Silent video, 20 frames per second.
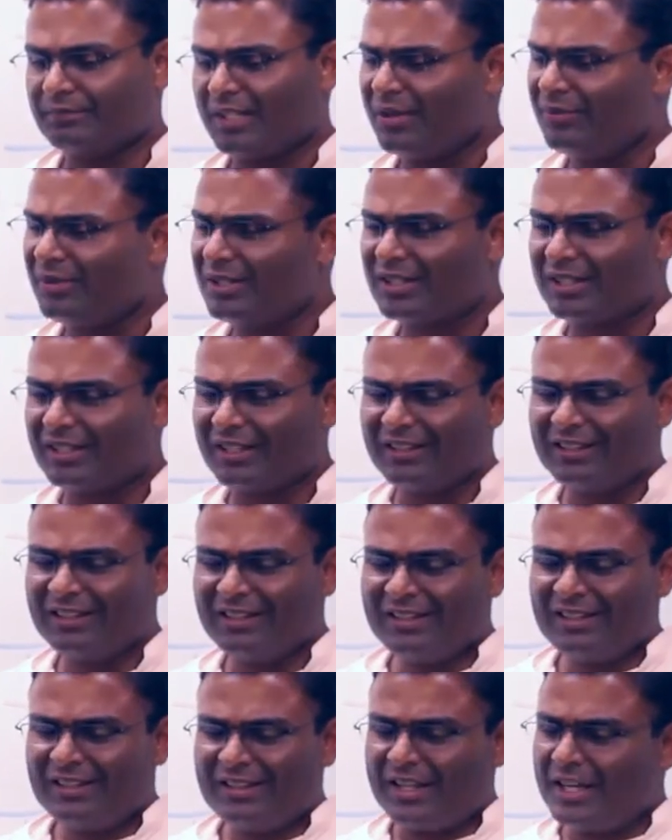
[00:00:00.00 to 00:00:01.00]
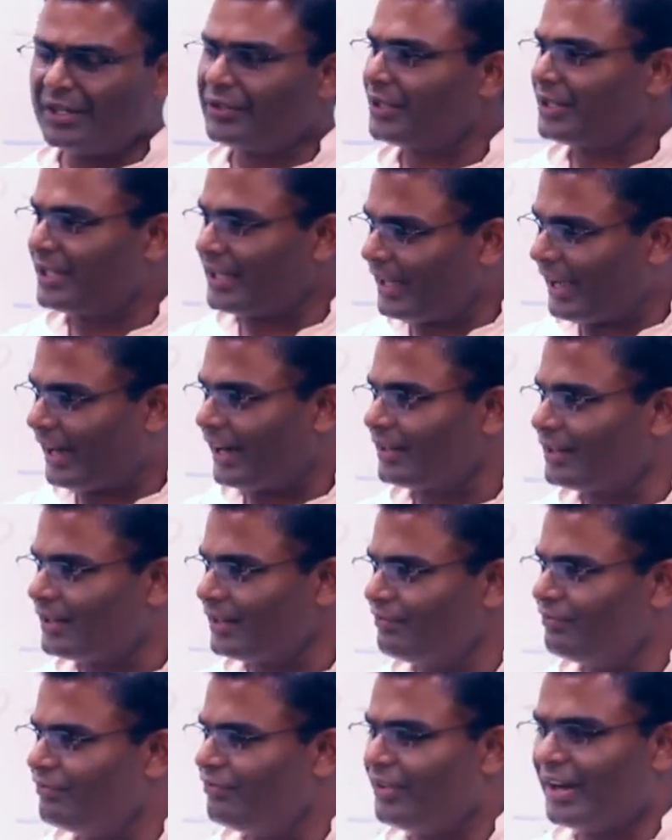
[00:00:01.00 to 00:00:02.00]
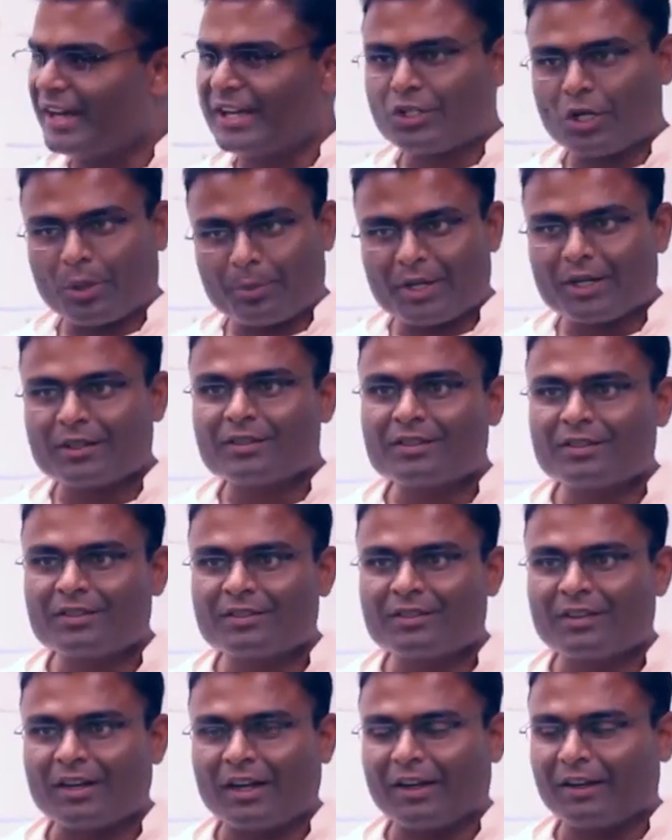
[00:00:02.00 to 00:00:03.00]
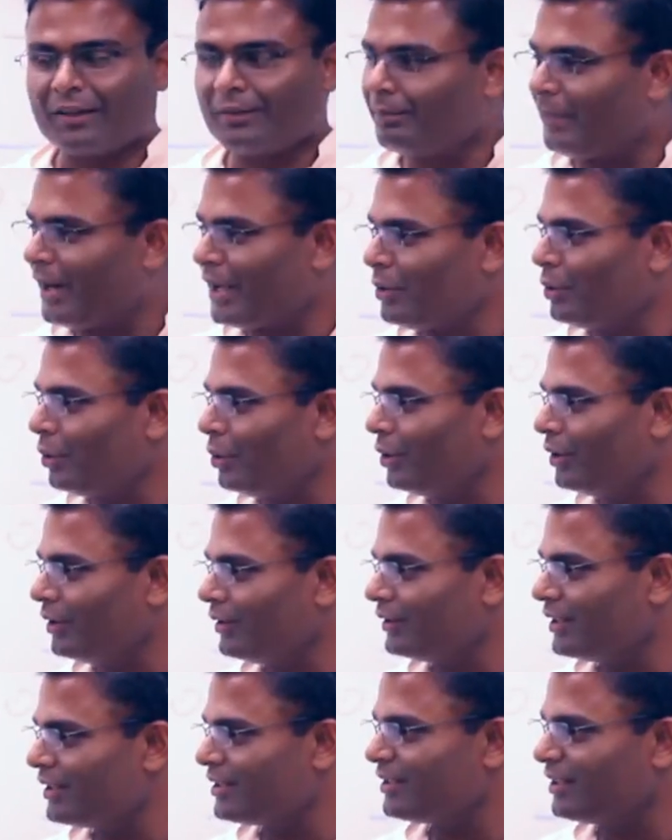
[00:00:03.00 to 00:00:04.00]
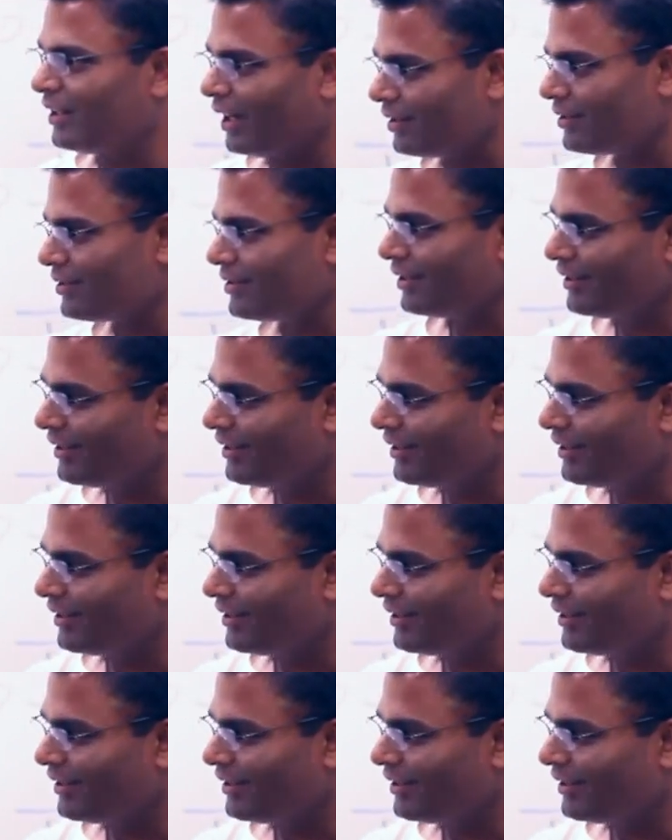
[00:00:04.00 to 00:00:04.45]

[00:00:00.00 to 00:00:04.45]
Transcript: He was an interesting character, very dominant. My whole disgust